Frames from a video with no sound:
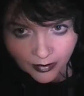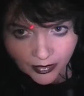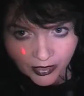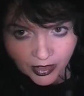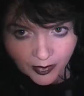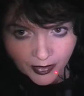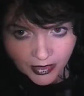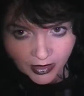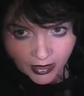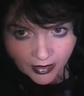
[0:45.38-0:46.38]
cheapest
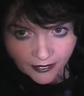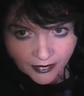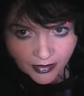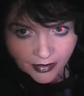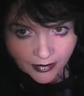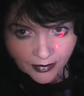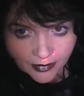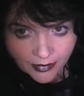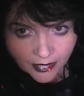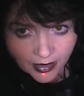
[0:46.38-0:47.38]
gift,
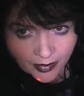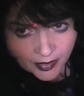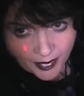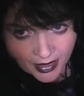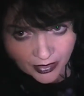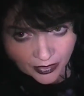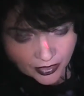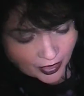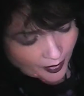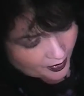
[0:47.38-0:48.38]
and it was a pencil
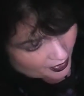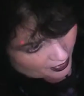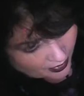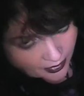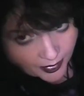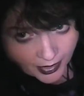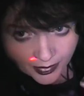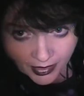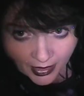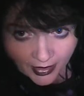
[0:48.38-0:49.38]
sharpener, but it was
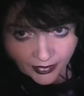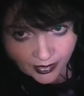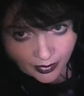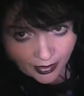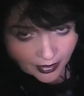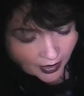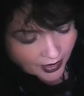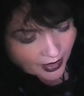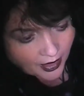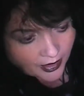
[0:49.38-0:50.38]
an electric one. I
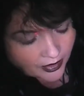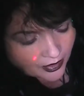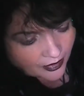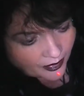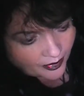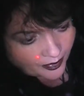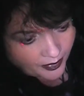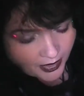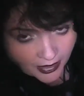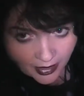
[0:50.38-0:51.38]
I could have
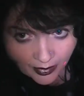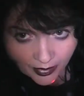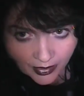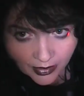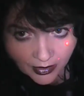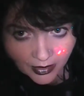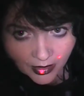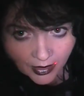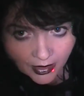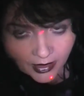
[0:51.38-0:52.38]
beat that one.
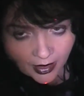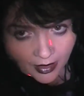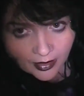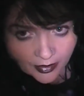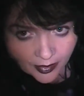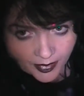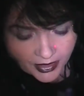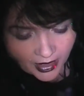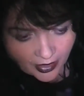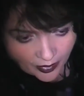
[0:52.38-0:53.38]
Yeah, the
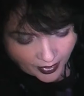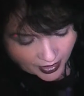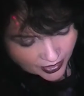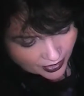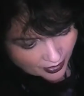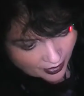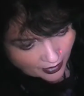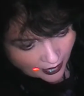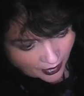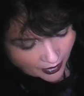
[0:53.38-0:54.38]
potato masher.
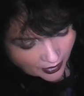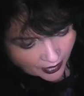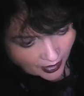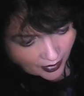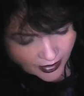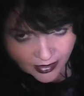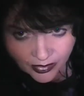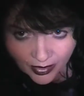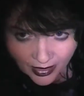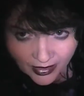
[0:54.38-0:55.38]
That do
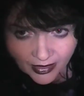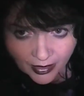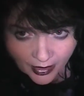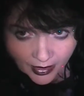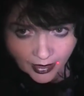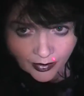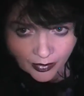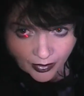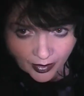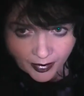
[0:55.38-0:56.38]
I look like I would
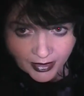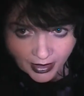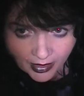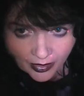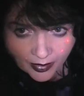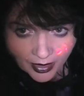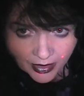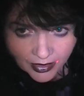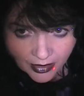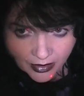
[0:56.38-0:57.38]
want a potato
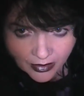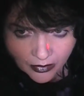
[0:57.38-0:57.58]
masher?